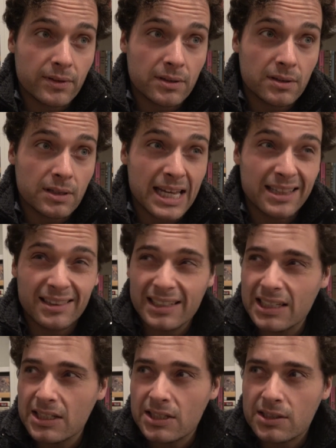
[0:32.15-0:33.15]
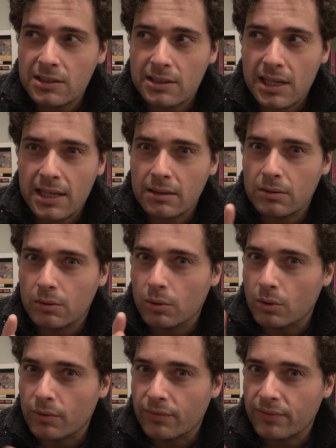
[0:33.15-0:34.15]
at least 10
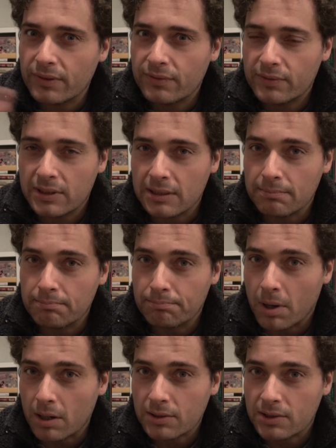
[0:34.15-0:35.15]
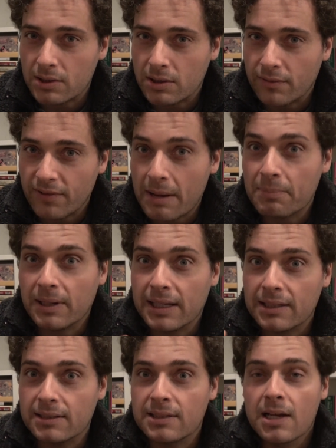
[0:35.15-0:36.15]
or 15 boxes of
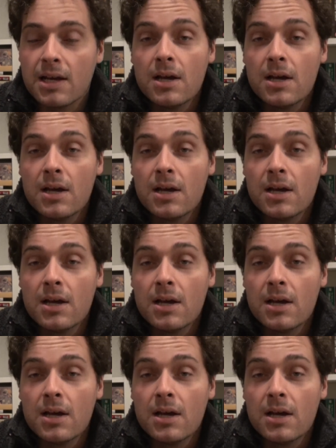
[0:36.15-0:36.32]
Fabuland